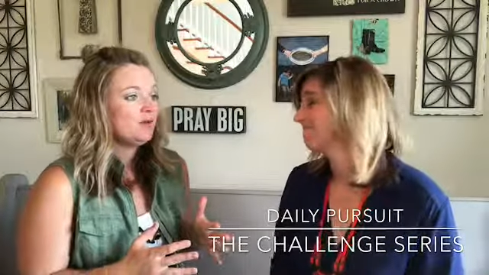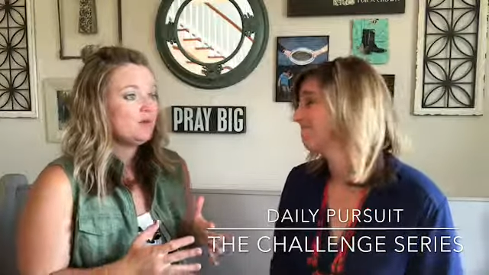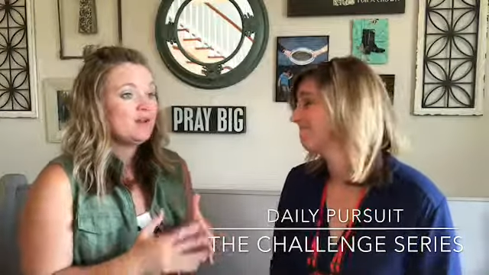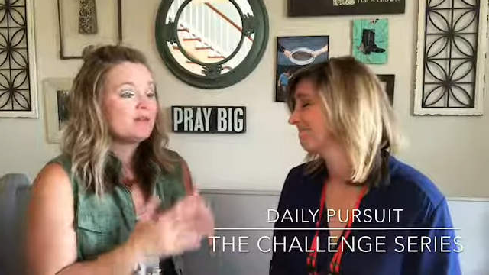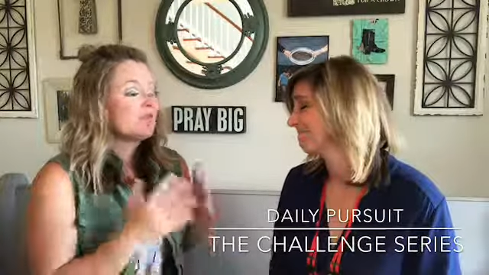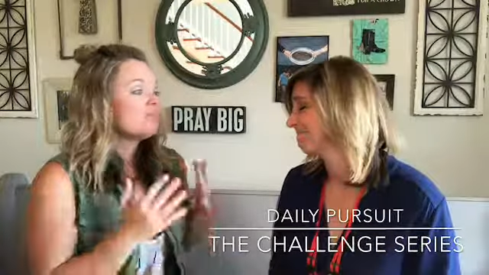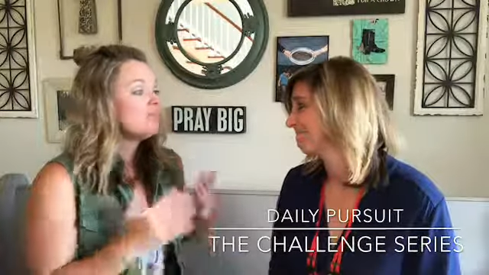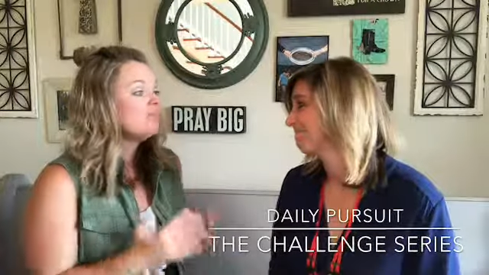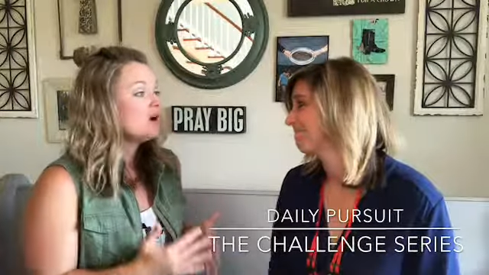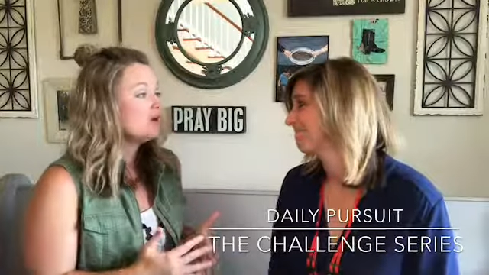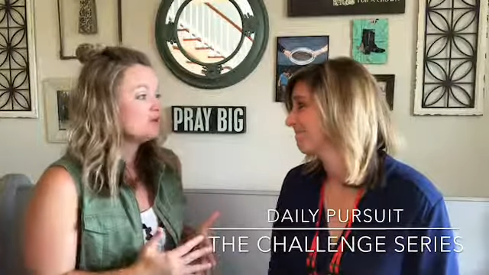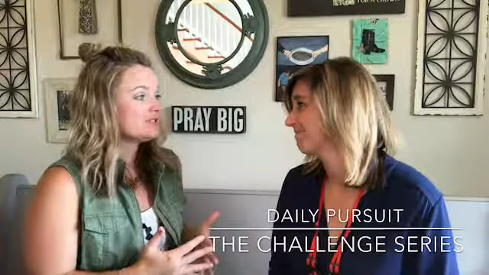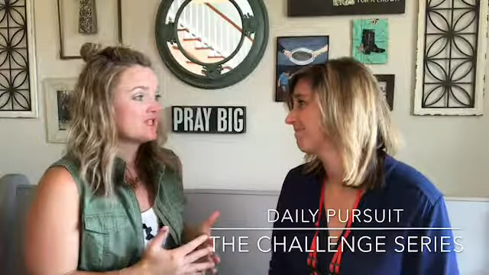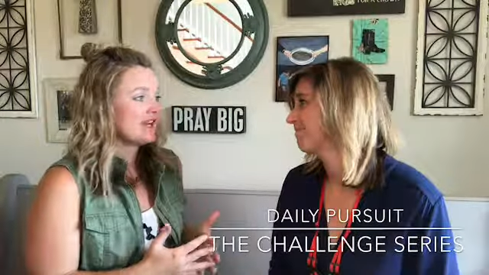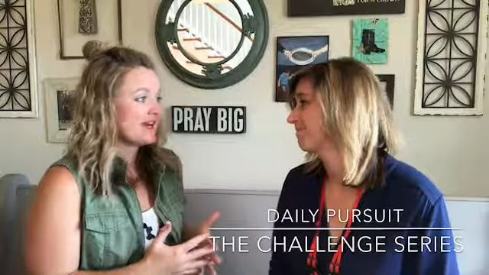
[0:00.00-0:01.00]
Speaker 1: We have the
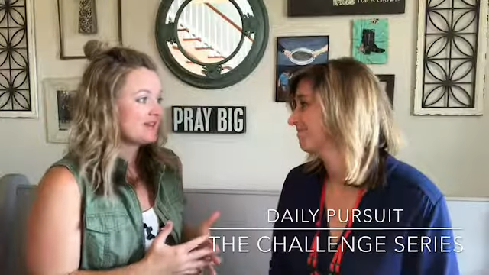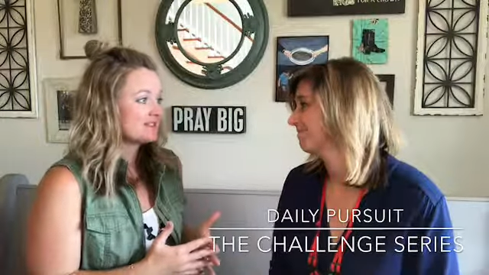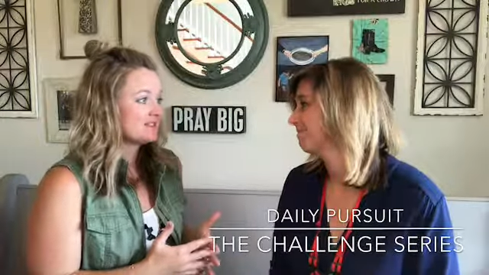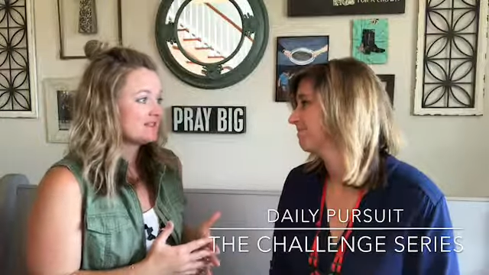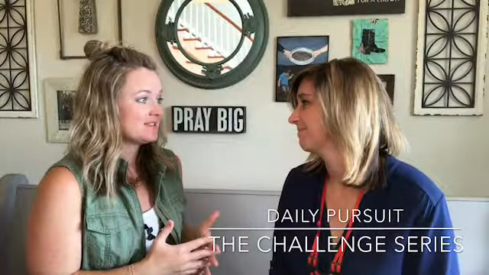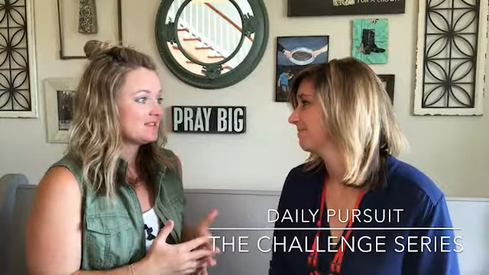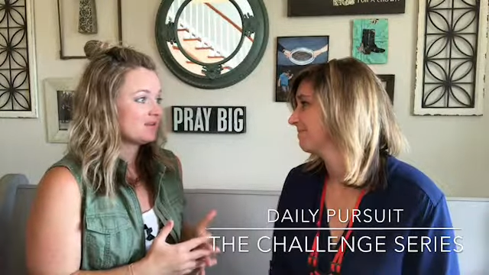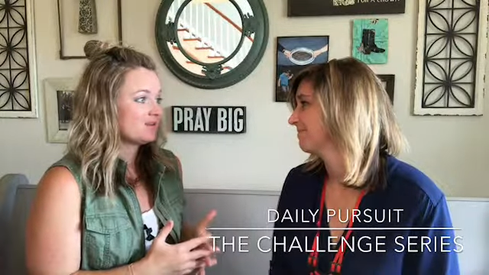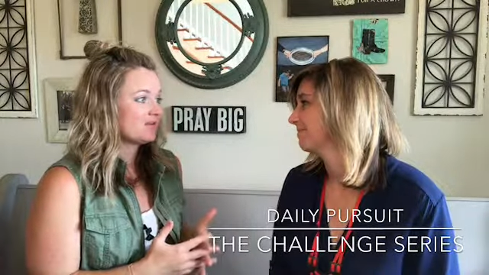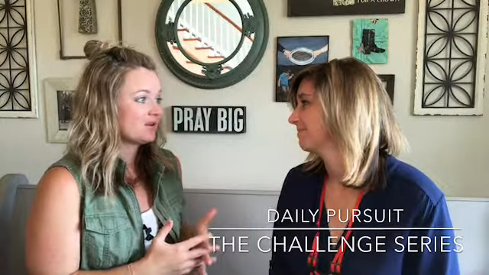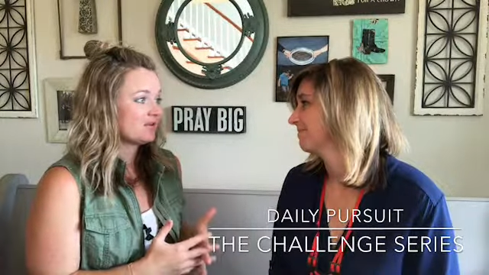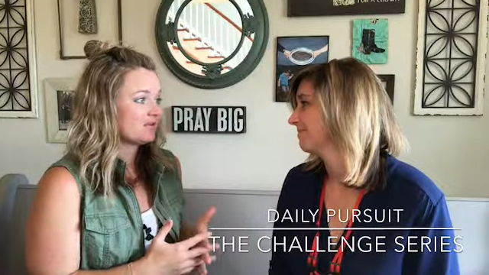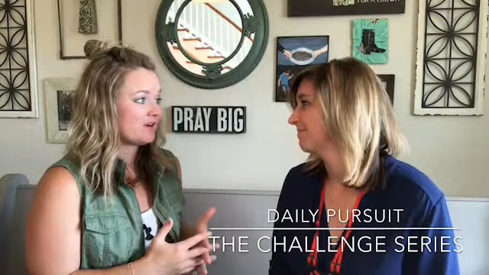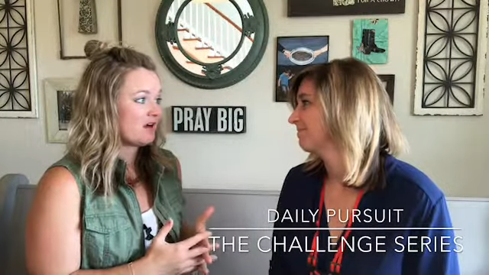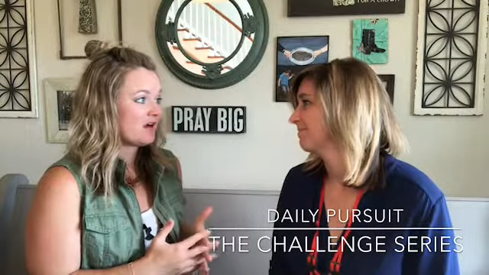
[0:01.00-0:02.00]
most access to the
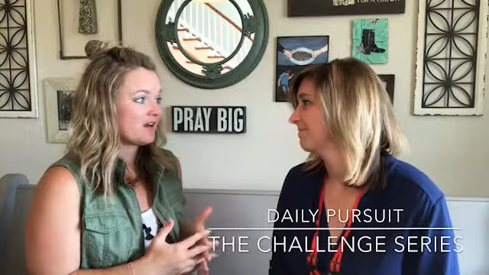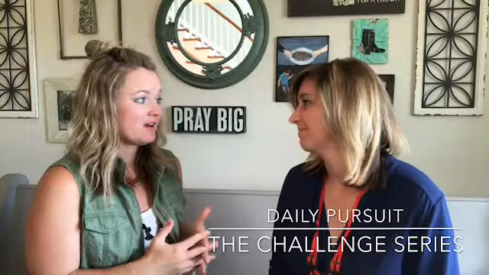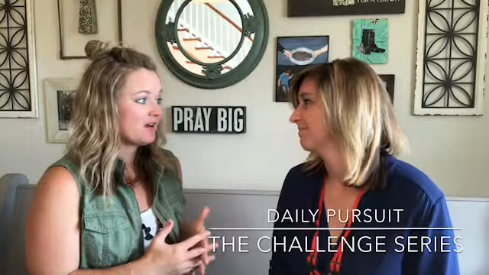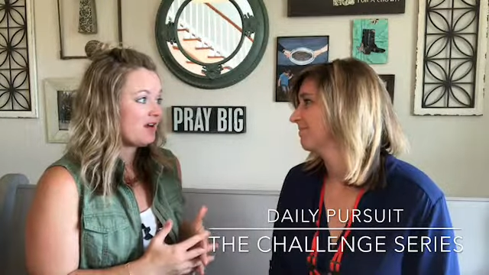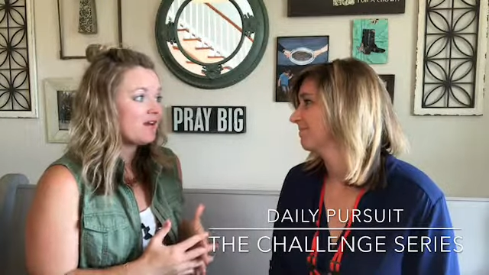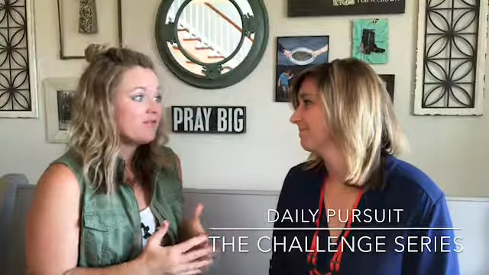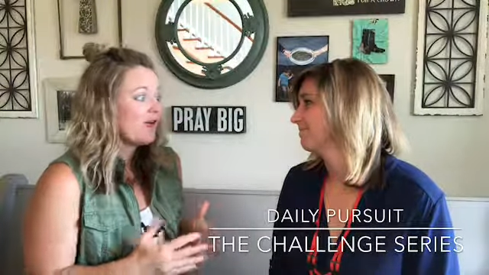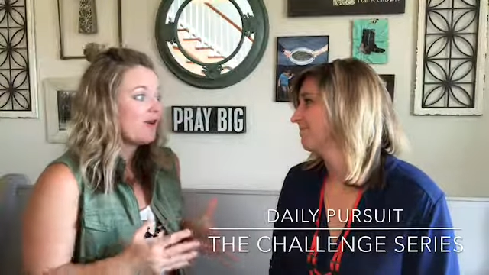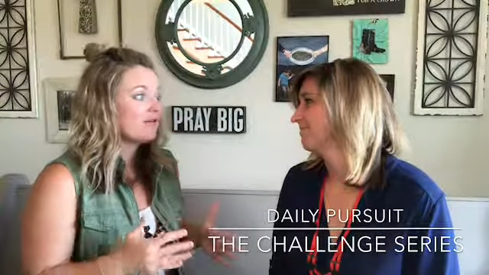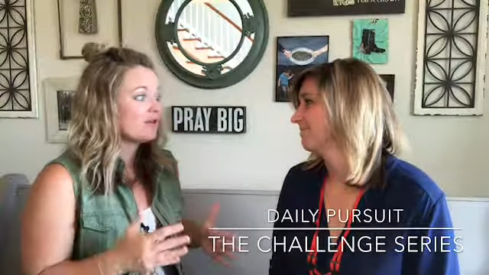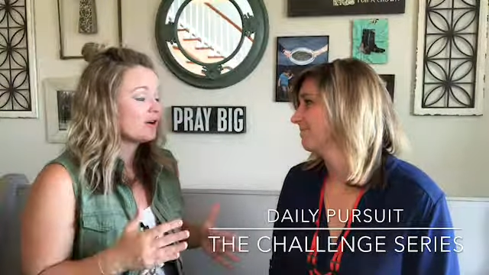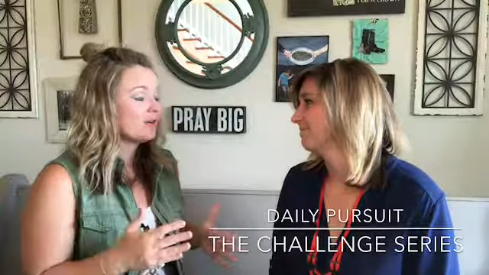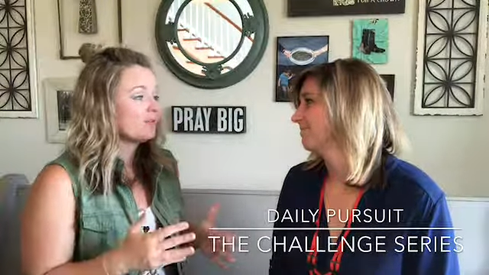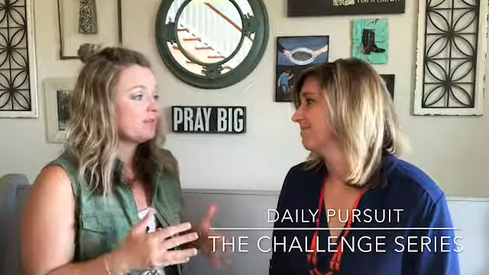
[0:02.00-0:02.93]
Word of God of ever,